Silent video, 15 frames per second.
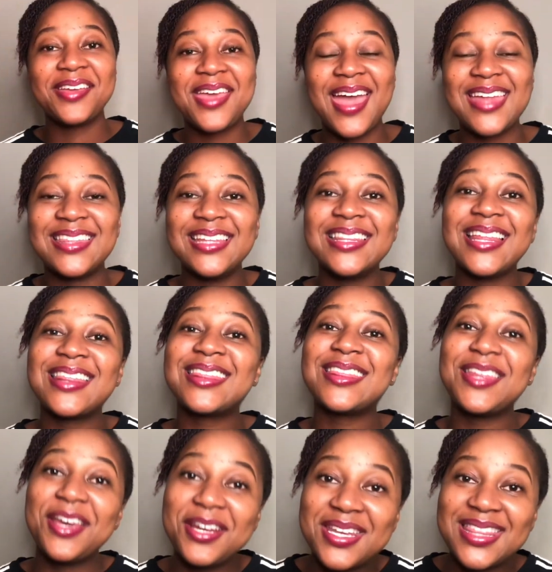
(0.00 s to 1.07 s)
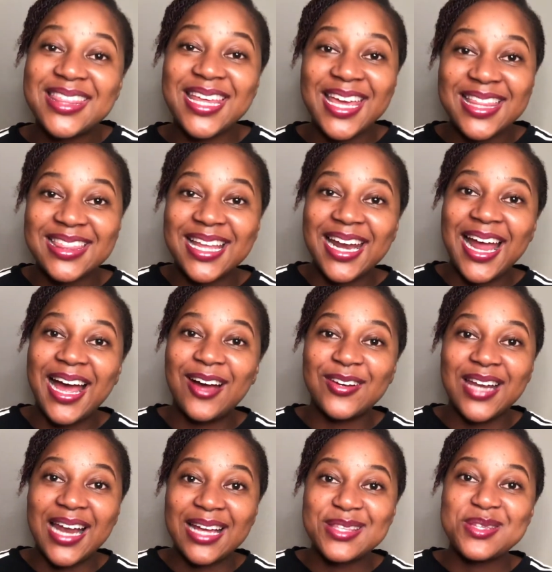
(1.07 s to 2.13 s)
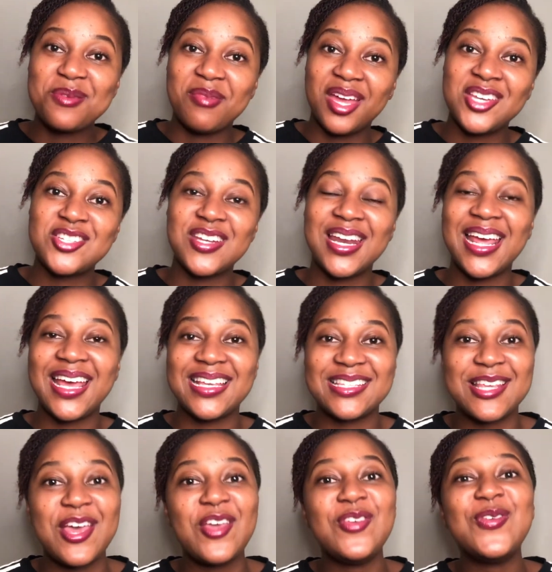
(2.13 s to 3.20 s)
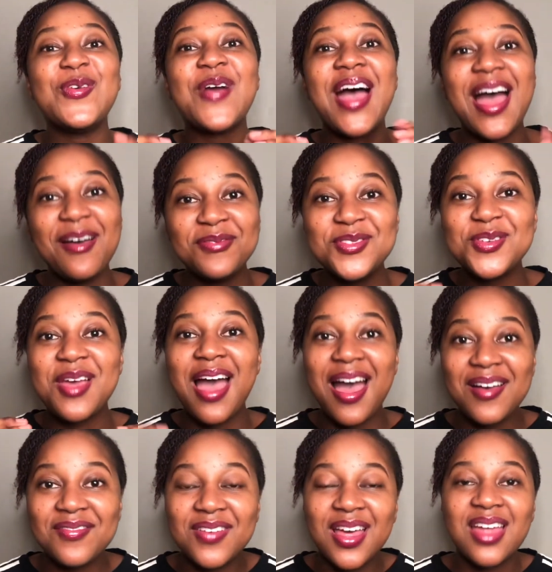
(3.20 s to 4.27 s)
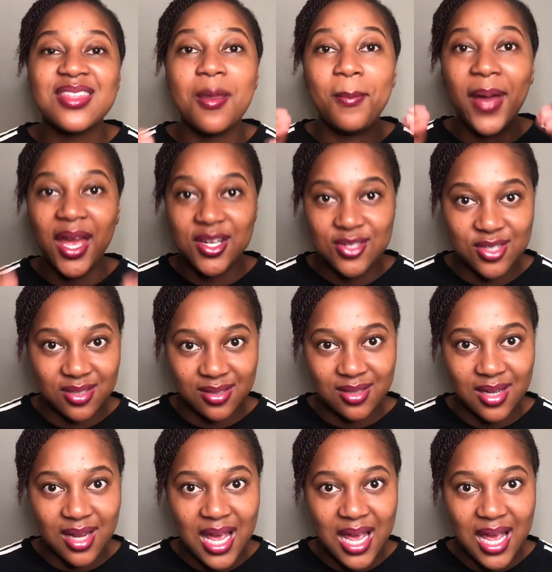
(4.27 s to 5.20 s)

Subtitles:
Okay, then the third thing that I would like to mention is you have to have the passion.